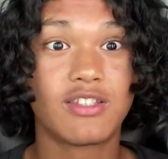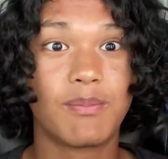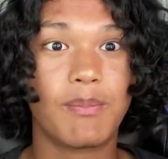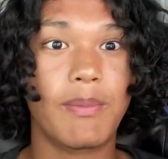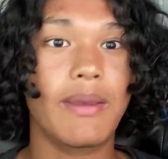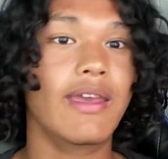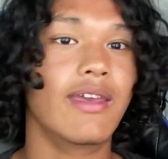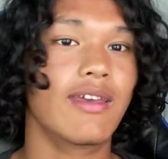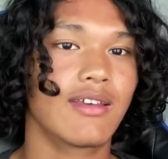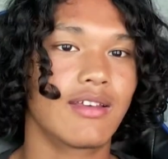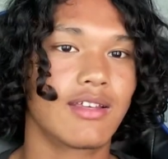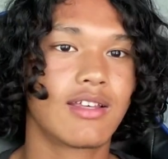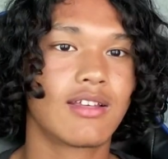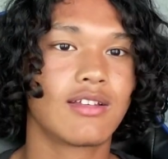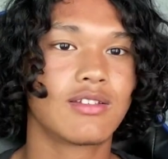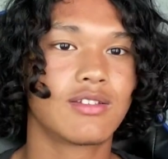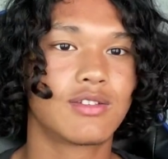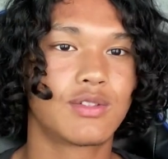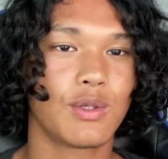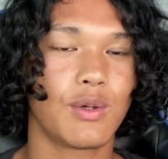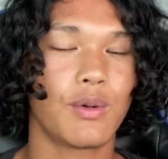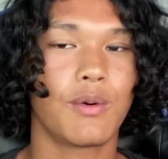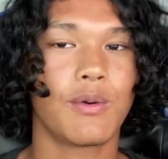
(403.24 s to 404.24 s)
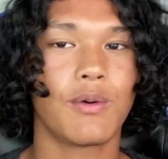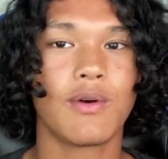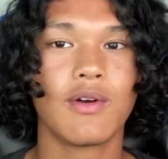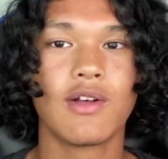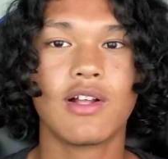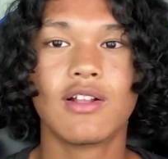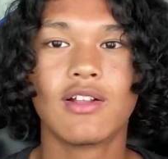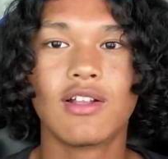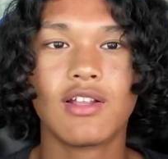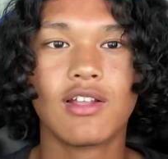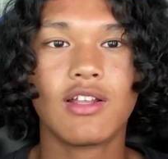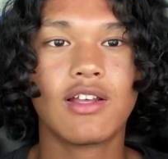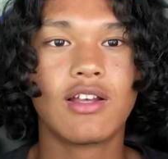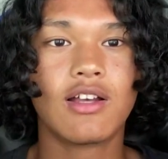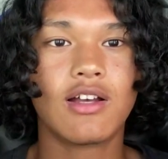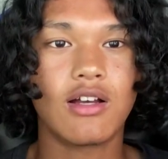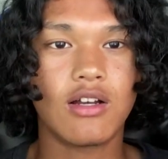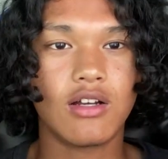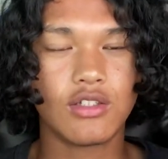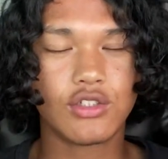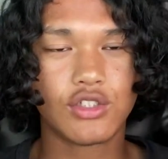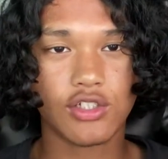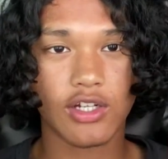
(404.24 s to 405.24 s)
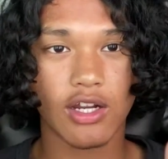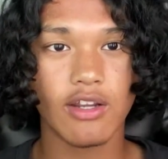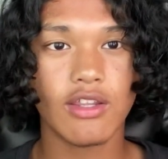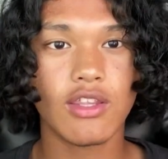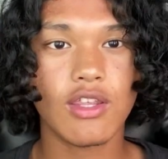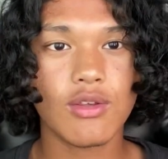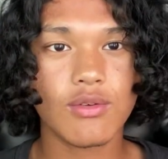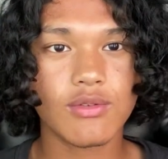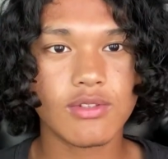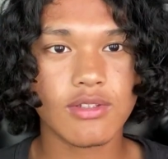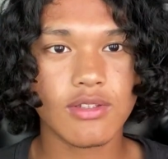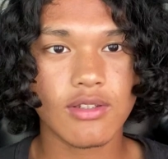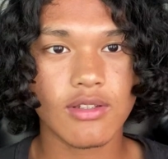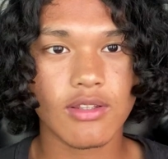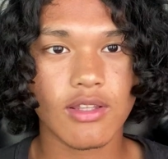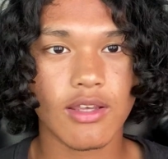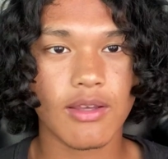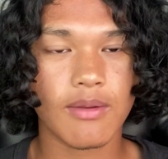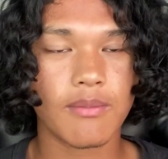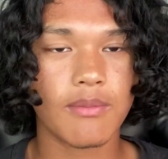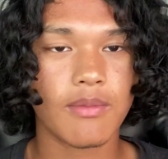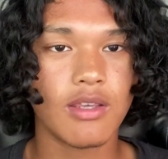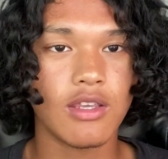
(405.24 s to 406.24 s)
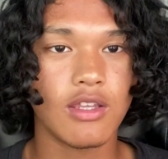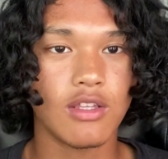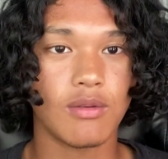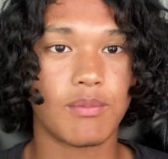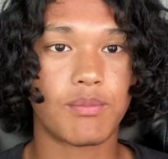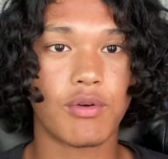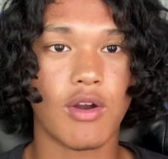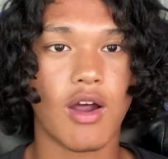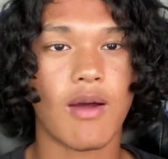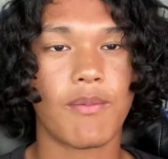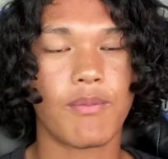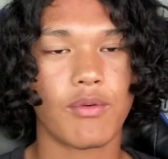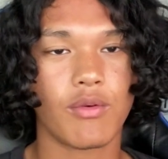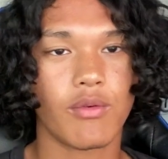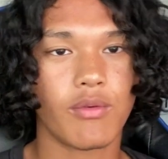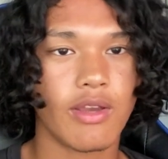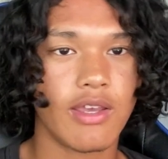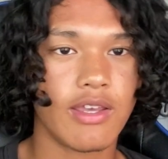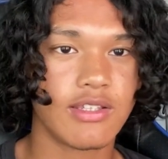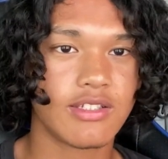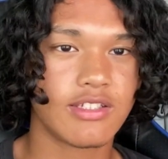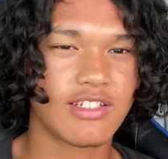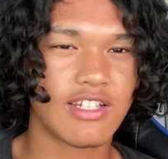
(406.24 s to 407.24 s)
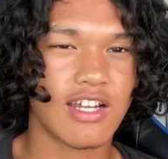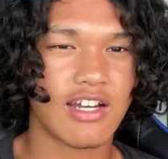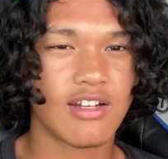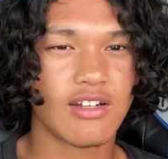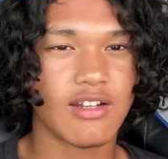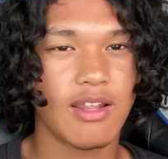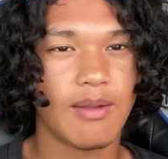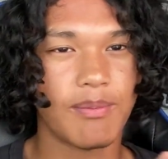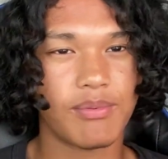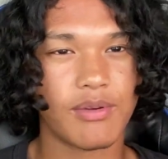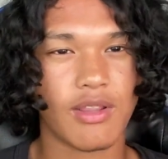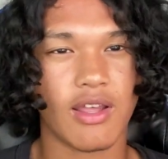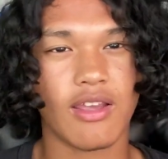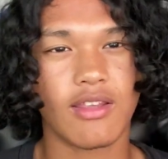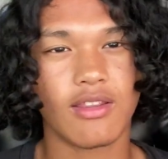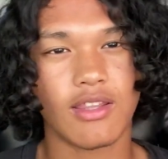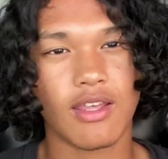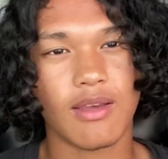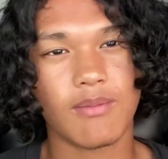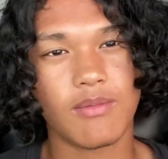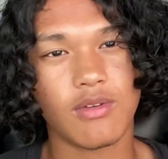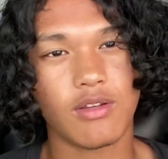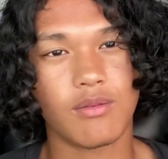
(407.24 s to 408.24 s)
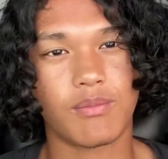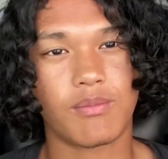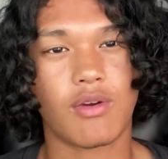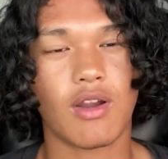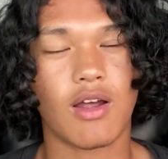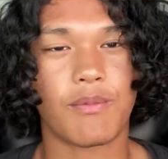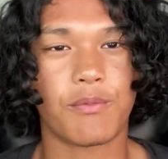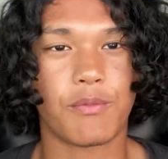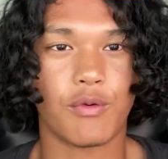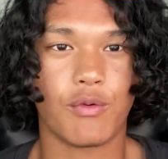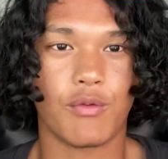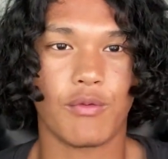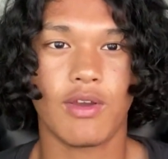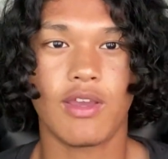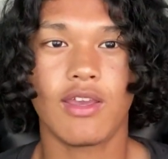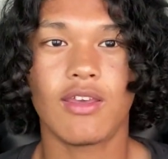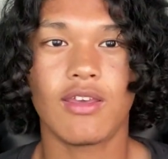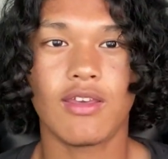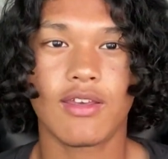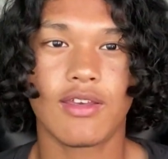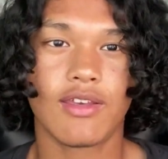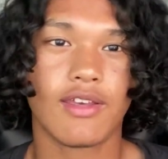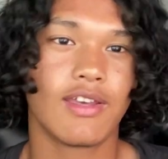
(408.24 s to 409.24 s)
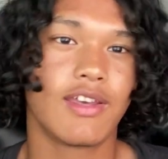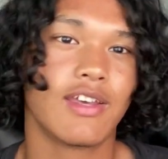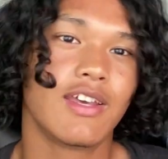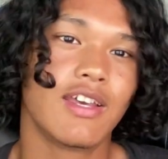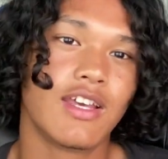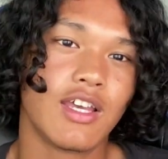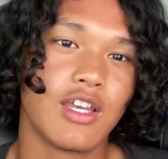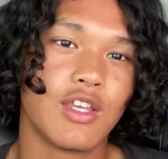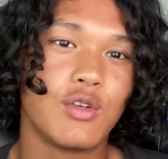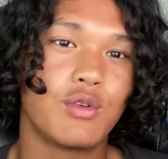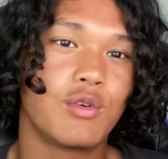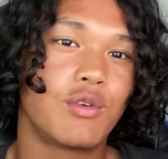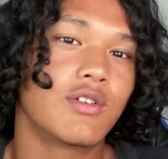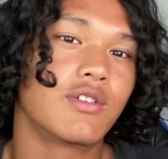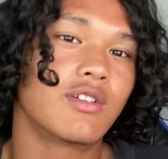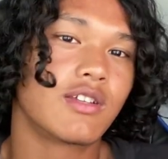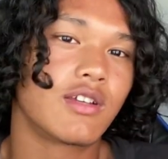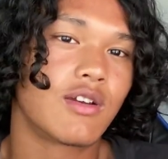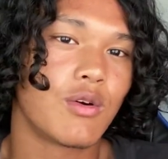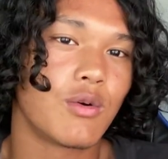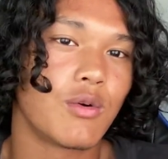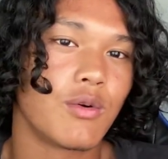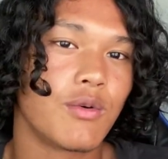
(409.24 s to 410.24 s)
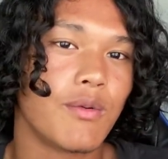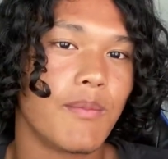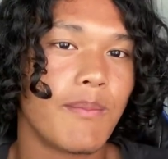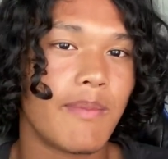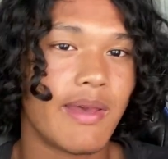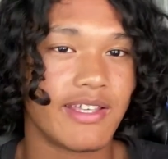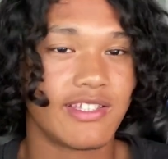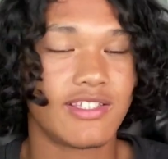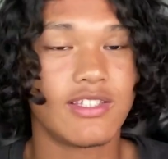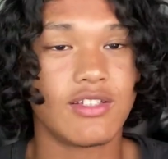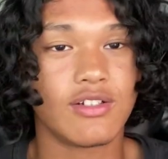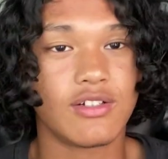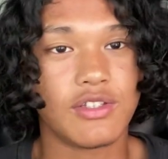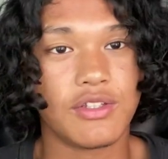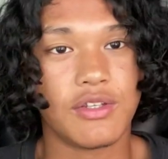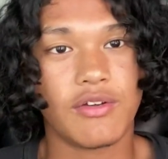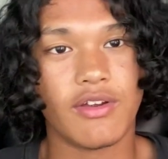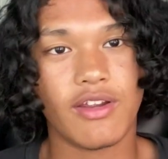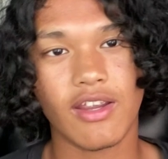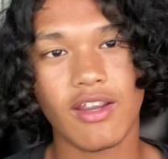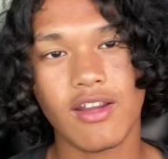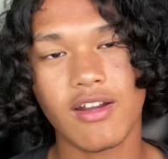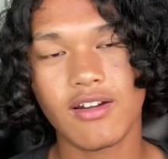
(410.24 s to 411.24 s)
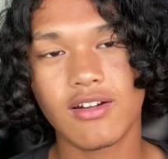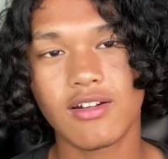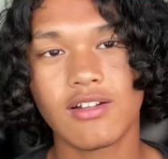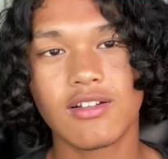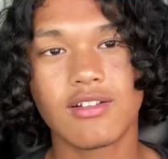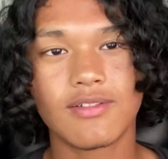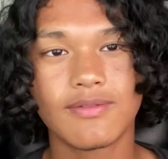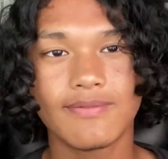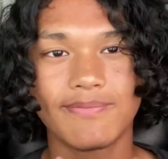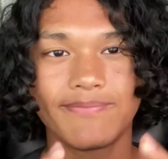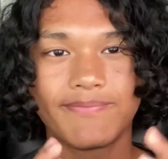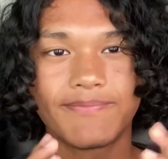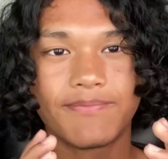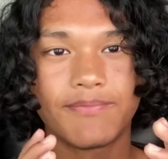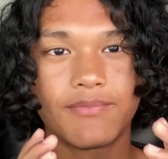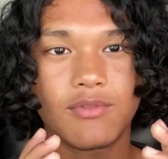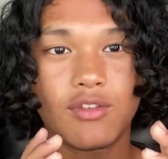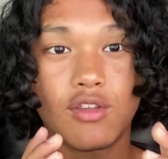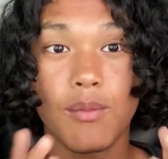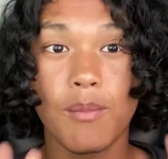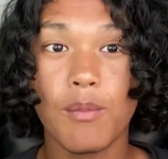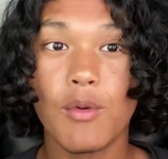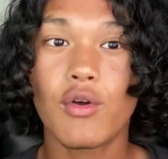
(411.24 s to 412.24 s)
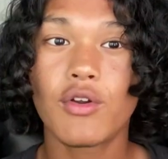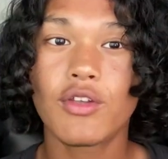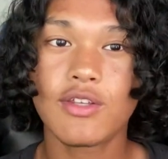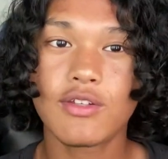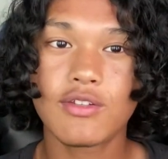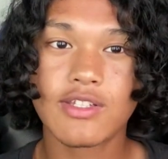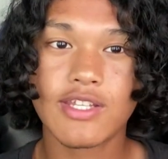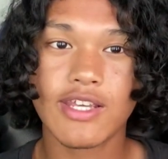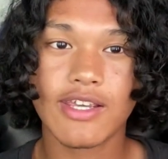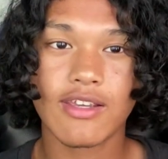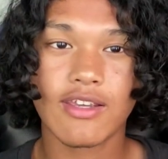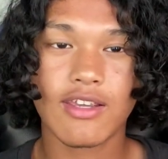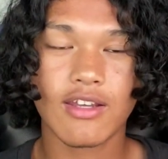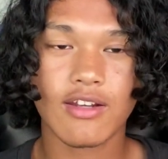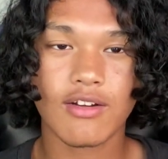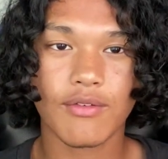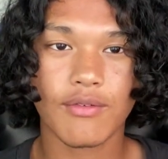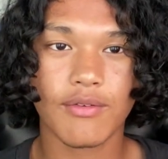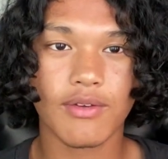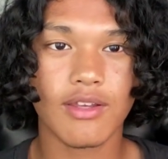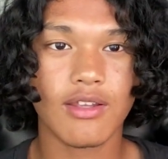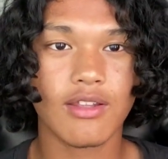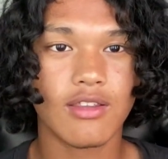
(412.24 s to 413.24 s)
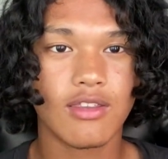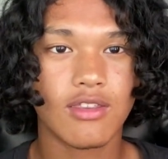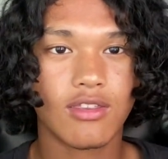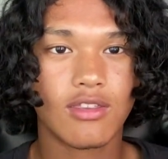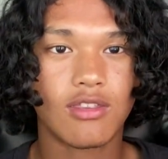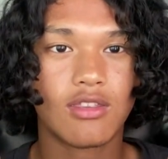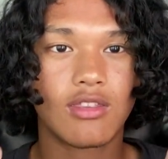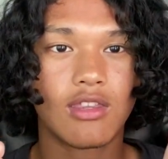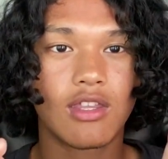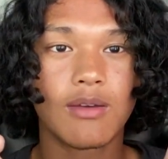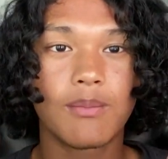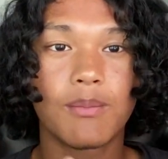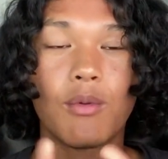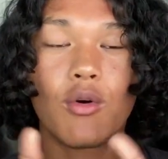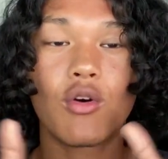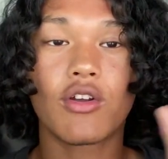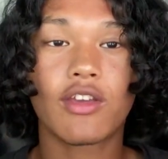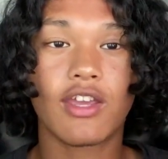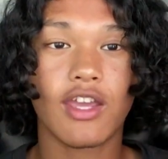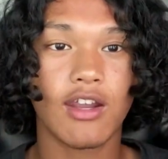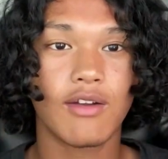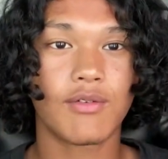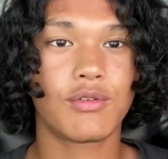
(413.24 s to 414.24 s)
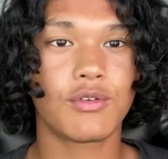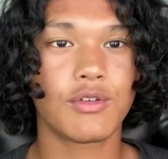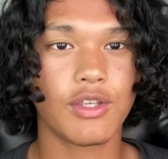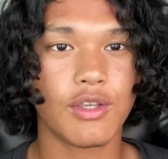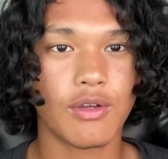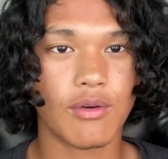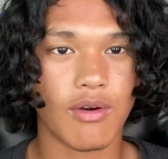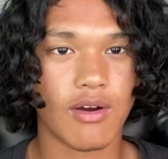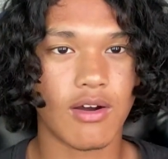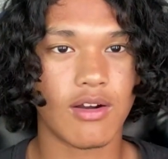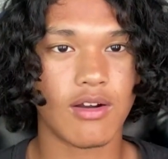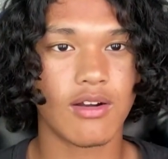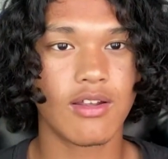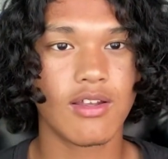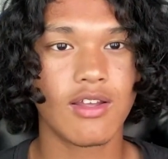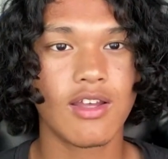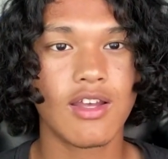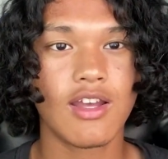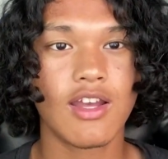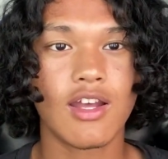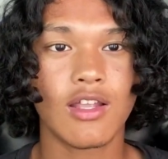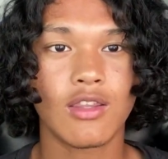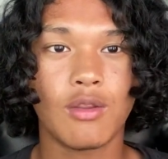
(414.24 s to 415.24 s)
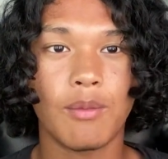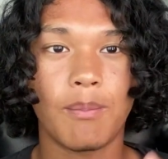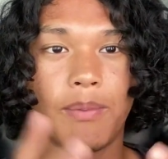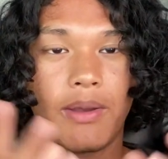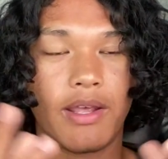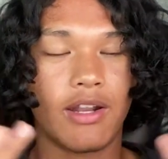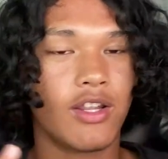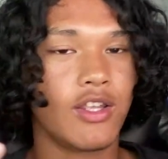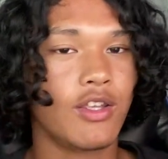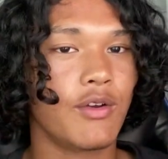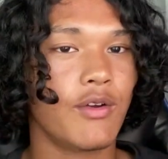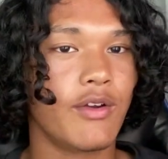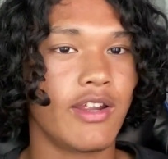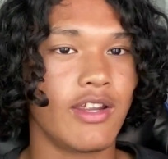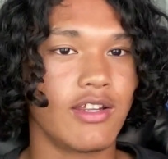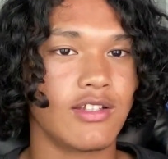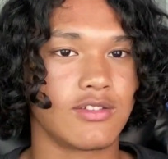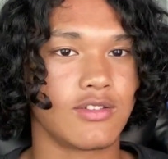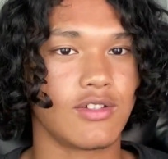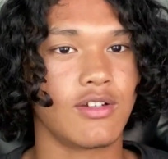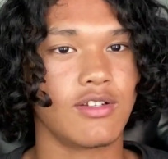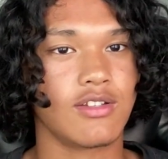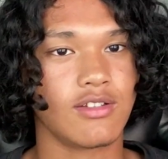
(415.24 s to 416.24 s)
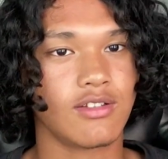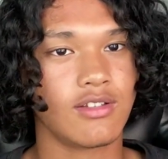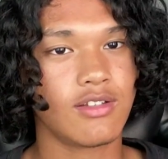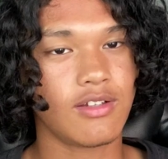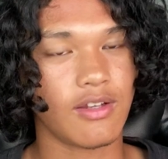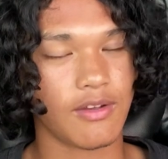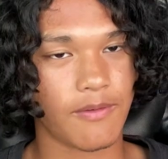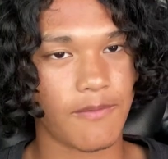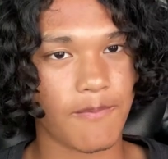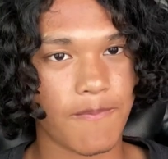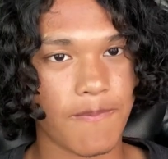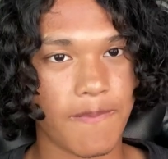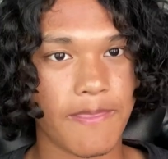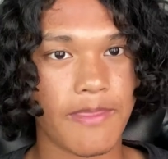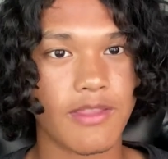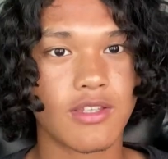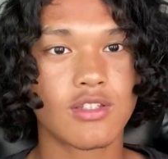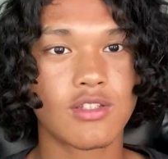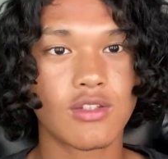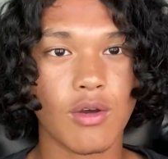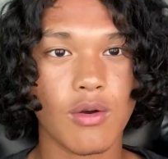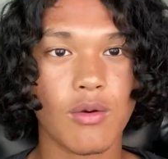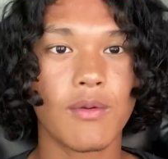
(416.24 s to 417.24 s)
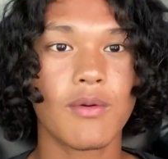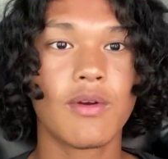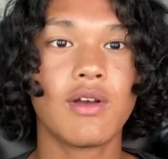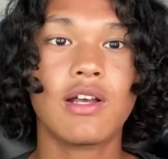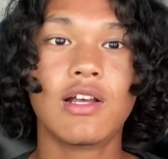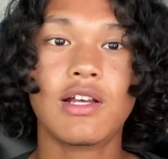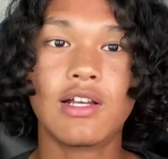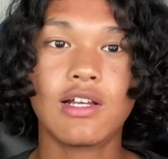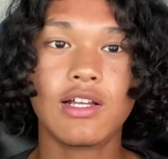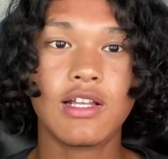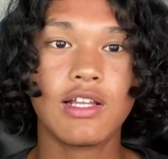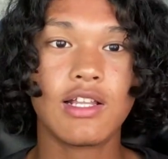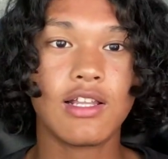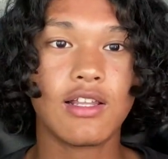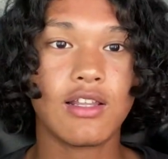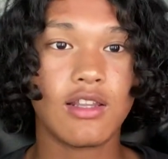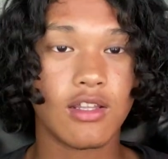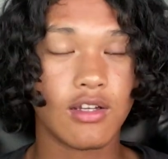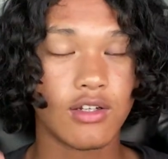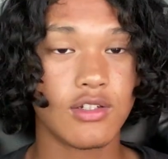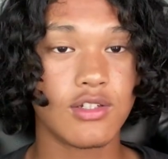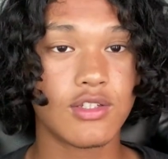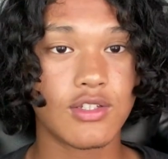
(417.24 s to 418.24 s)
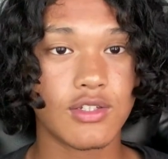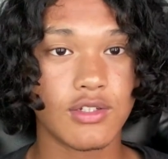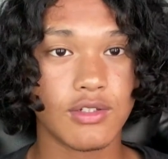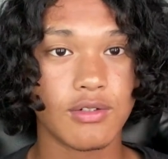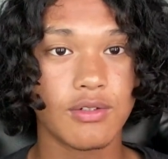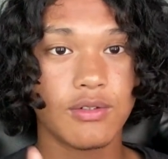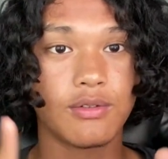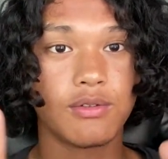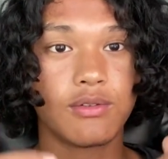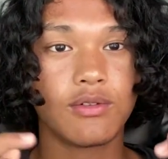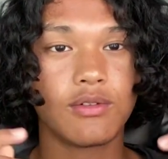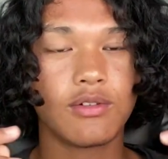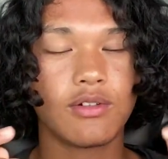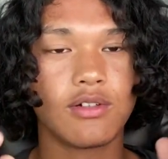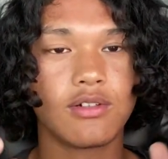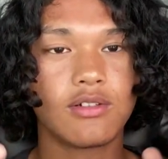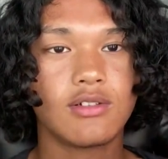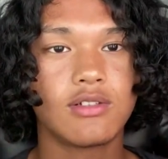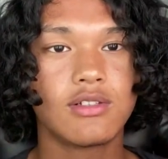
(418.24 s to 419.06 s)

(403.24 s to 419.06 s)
big. So start using them in a proper way, start applying them in a proper way. You don't want to go messy on your hair. The more you take care of it, the more careful you are, the better your hair is going to look. So learn to